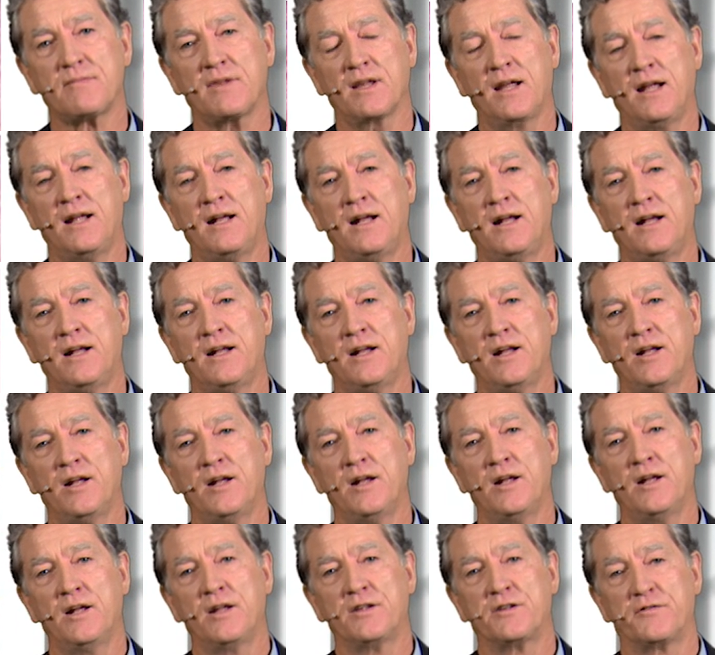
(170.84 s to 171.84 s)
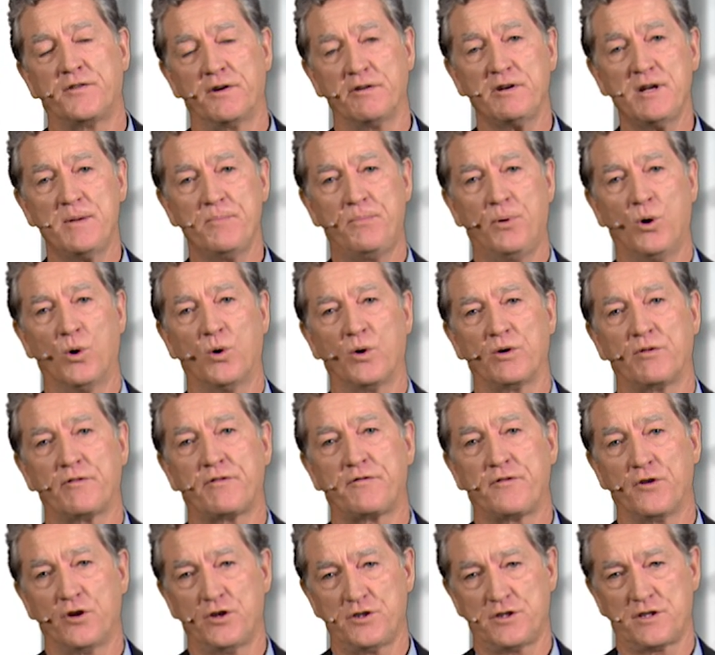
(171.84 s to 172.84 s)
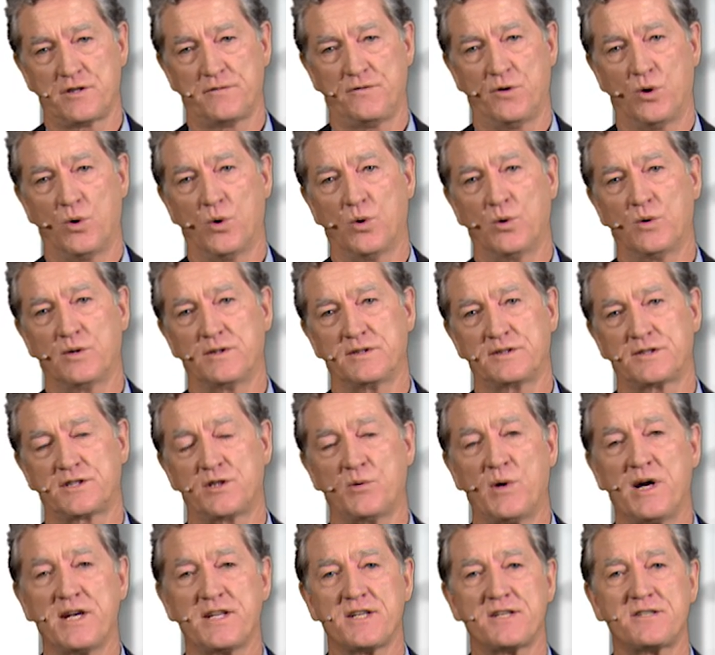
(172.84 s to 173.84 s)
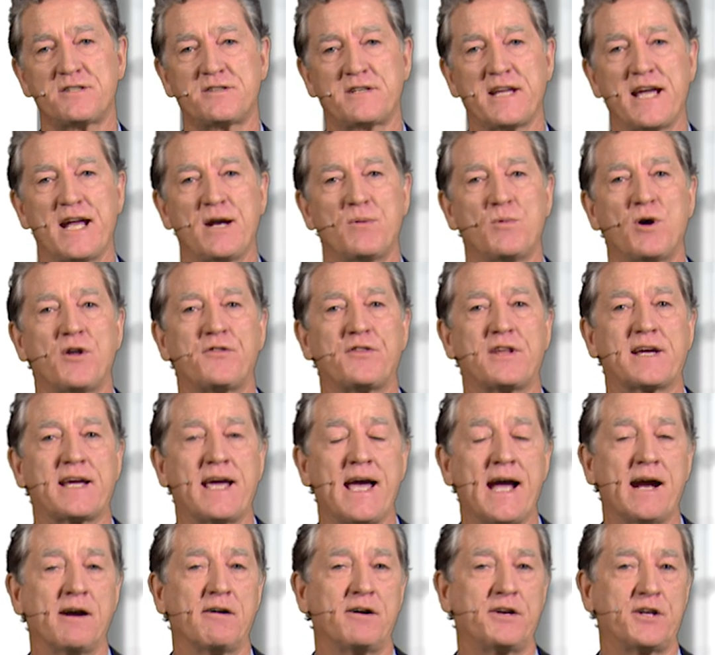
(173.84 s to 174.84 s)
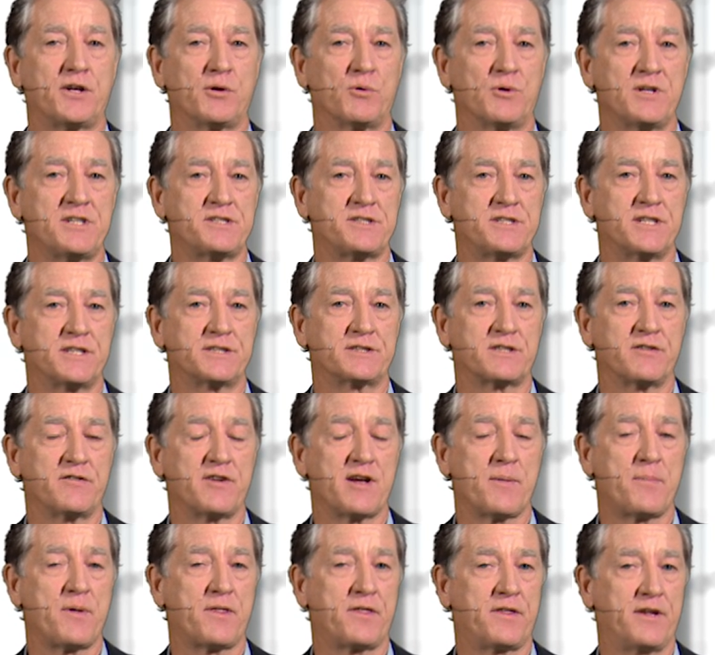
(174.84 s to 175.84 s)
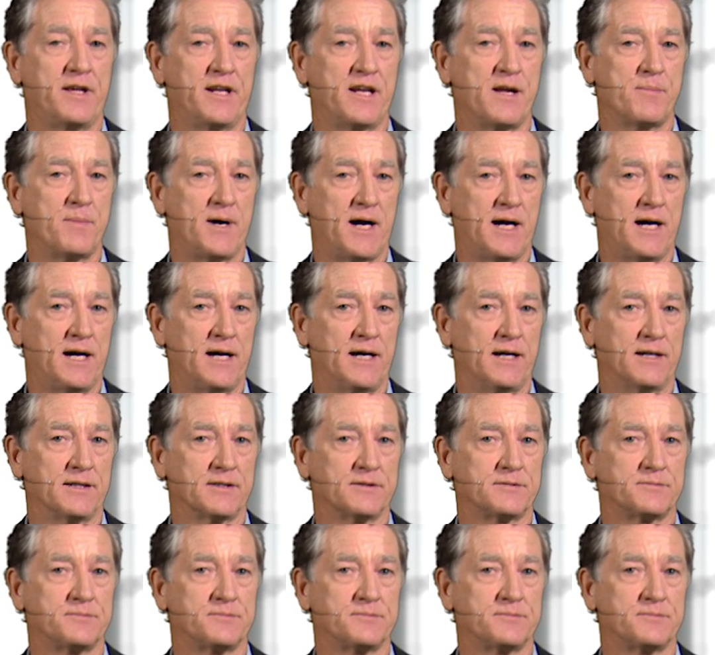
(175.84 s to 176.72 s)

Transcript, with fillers: It's very important, first of all, to understand what the characteristics of epithelium are.